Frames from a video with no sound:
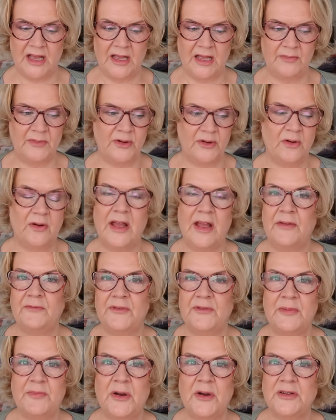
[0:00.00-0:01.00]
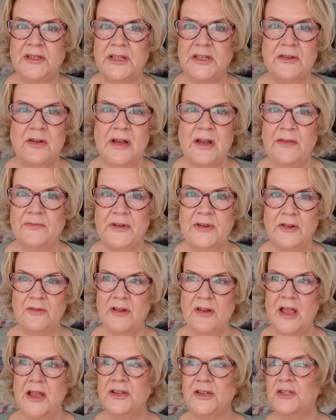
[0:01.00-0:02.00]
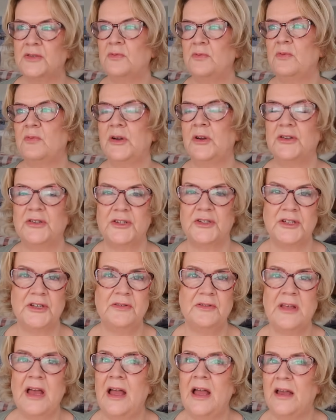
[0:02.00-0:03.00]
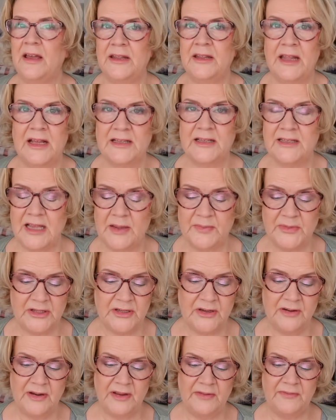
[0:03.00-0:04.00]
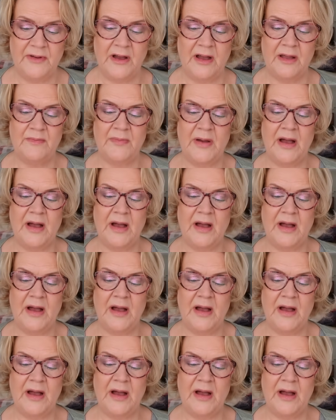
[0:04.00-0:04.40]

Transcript: Not everybody, not every creator will want to do that, and that's absolutely fine.